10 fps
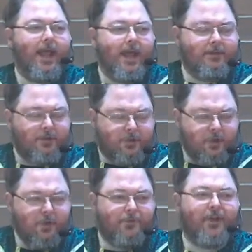and the
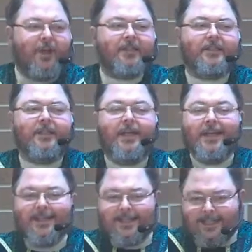2 fish
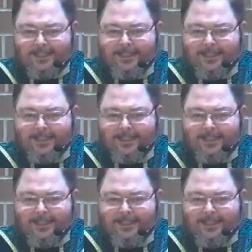to